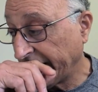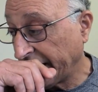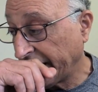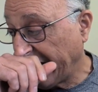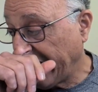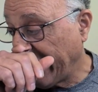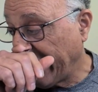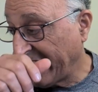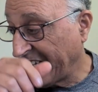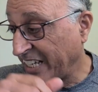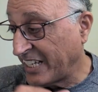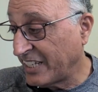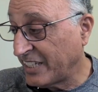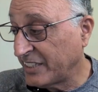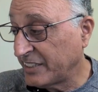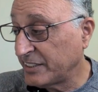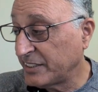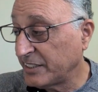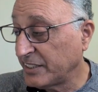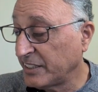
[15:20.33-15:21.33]

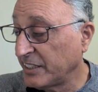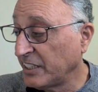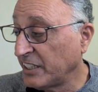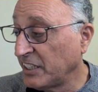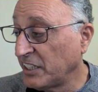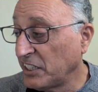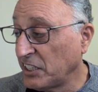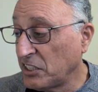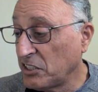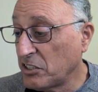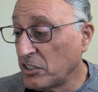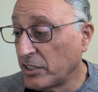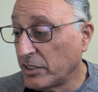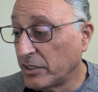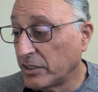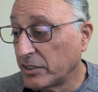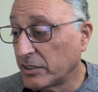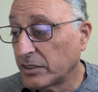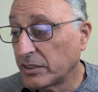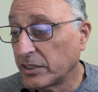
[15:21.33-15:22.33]
and
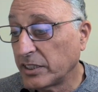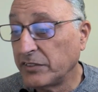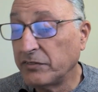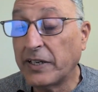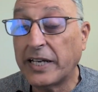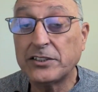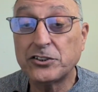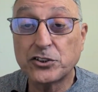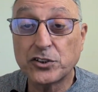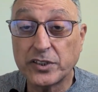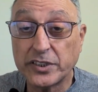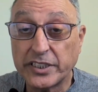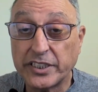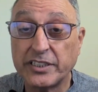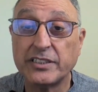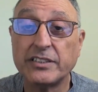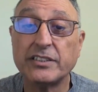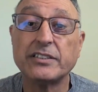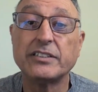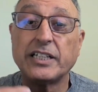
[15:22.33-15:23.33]
eventually,
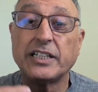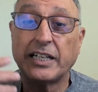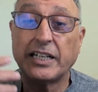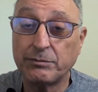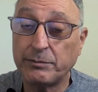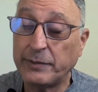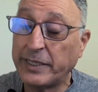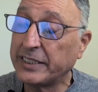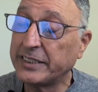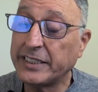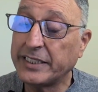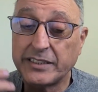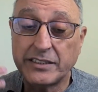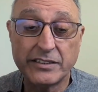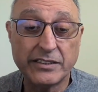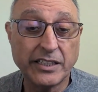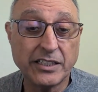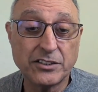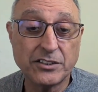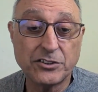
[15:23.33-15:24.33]
I
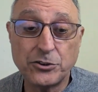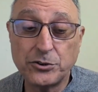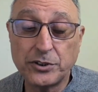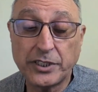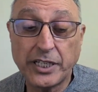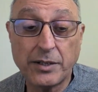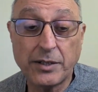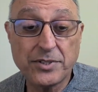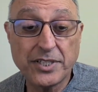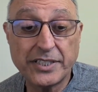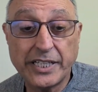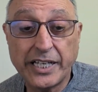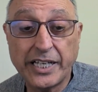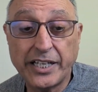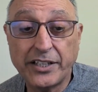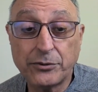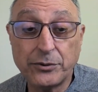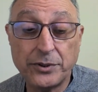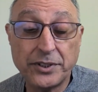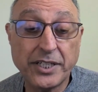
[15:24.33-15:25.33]
meditated like 2 times a day,
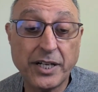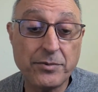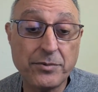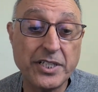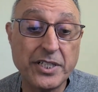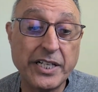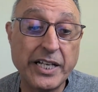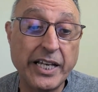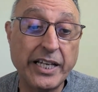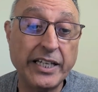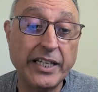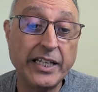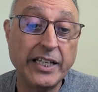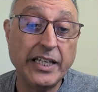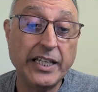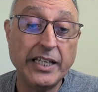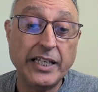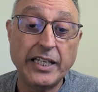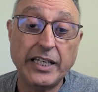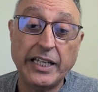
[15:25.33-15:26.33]
3 times a day,
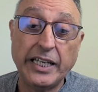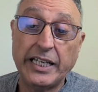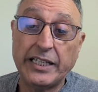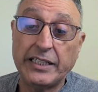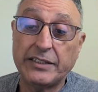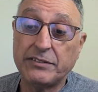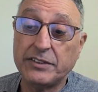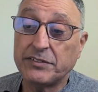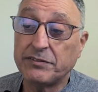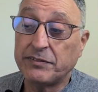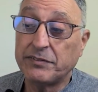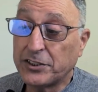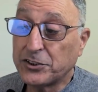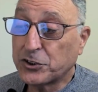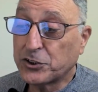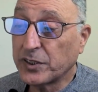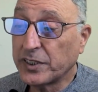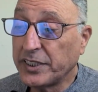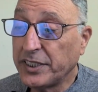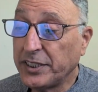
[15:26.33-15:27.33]
and
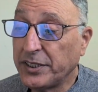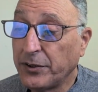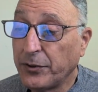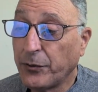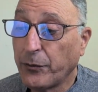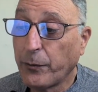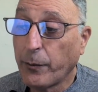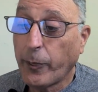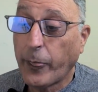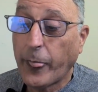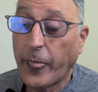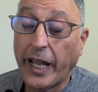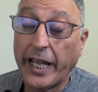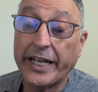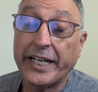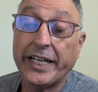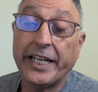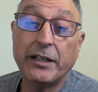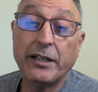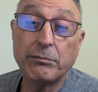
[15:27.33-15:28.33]
eventually, it
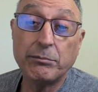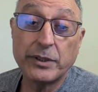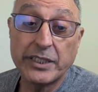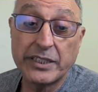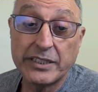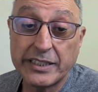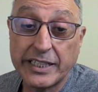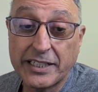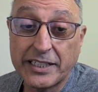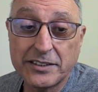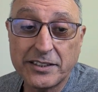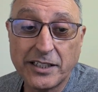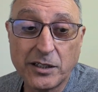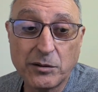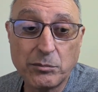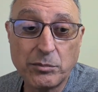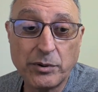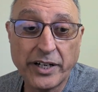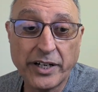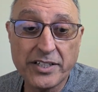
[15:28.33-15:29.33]
hit me like a ton
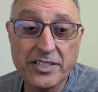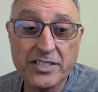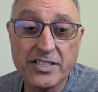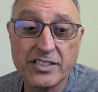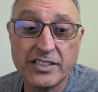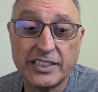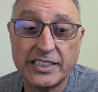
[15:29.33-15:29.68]
of bricks.